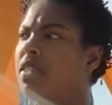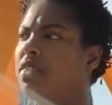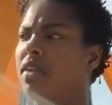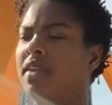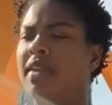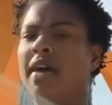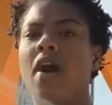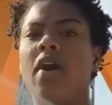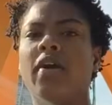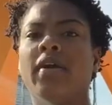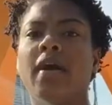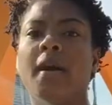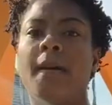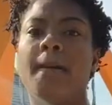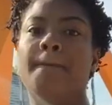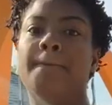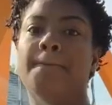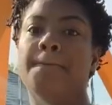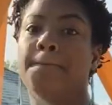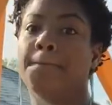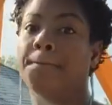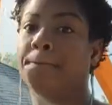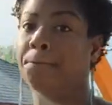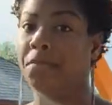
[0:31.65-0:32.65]
And I'll
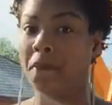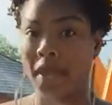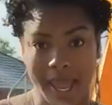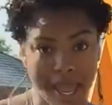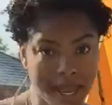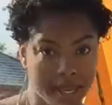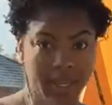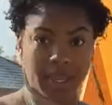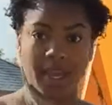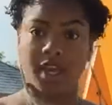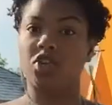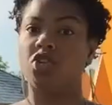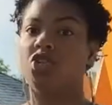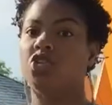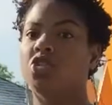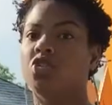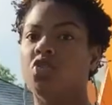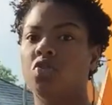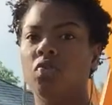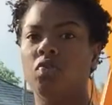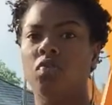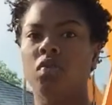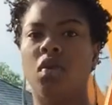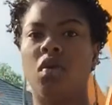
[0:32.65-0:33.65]
come back at
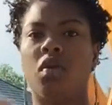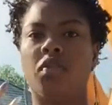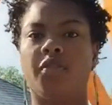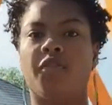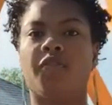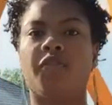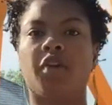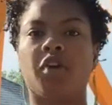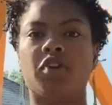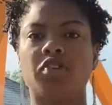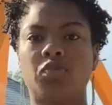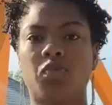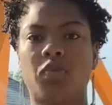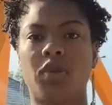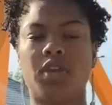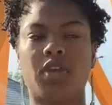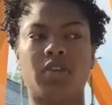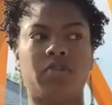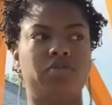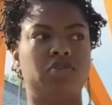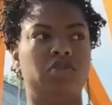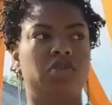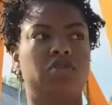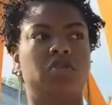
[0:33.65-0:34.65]
you the first week
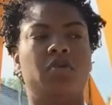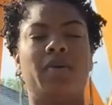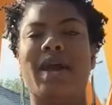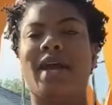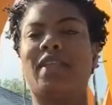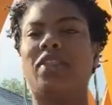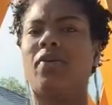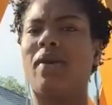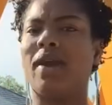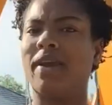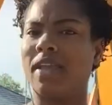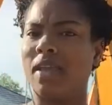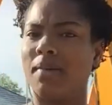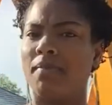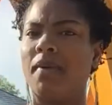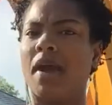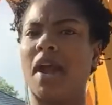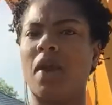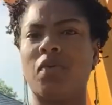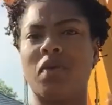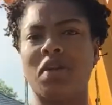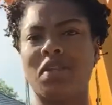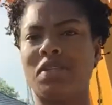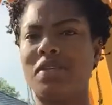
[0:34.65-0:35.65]
of June after I get
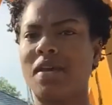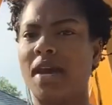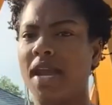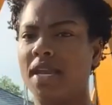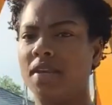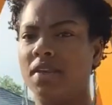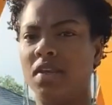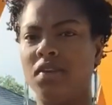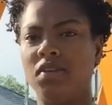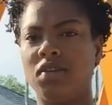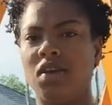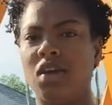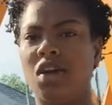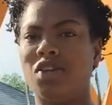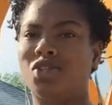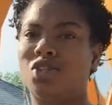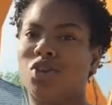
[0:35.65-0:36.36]
my retightening done,